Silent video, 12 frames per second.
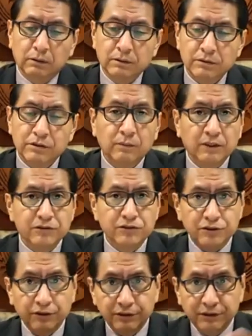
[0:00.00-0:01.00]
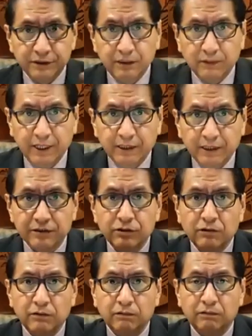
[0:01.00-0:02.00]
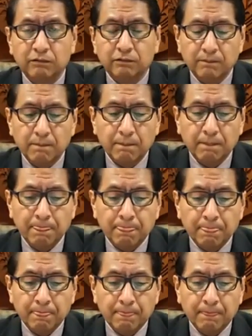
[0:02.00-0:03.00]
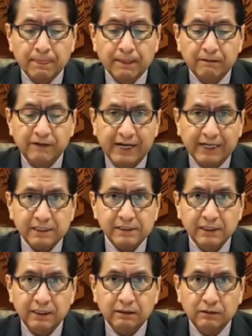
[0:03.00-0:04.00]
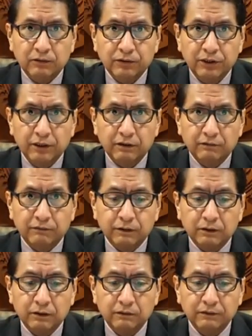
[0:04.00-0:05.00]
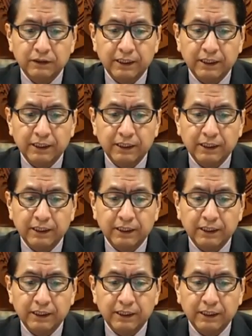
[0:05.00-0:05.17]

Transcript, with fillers: some uncertainty, right, there's no vaccine, no cure for COVID